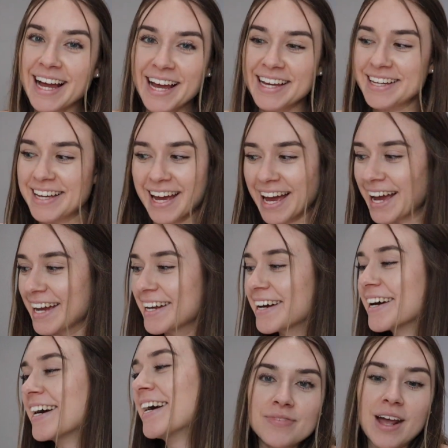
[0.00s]
Yay.
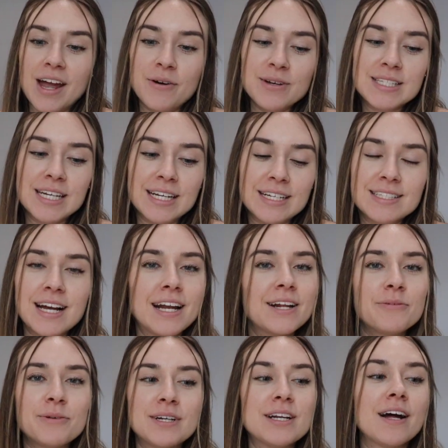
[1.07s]
I always get
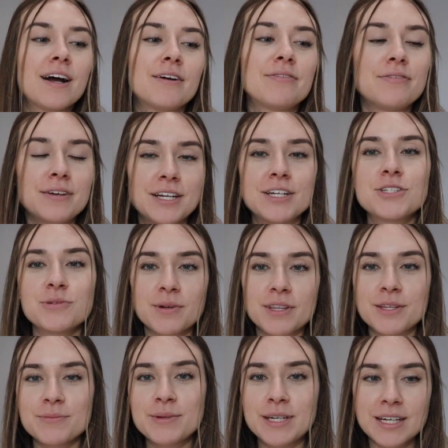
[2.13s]
excited when I finish with
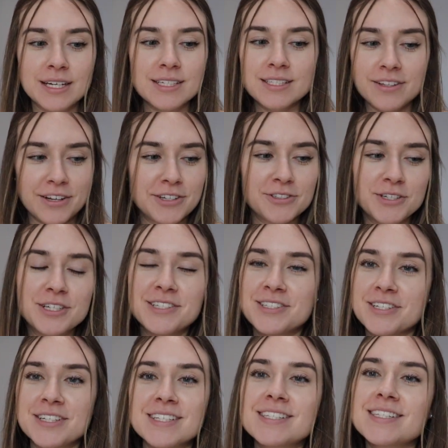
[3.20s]
it because laundry is
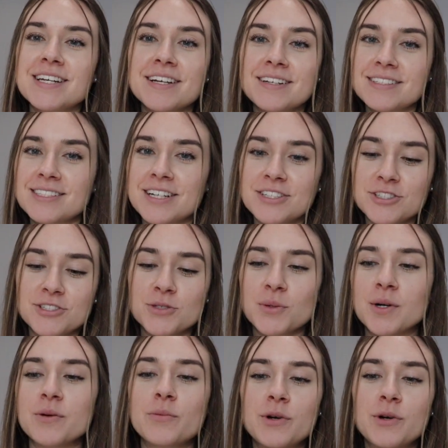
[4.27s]
just such a chore.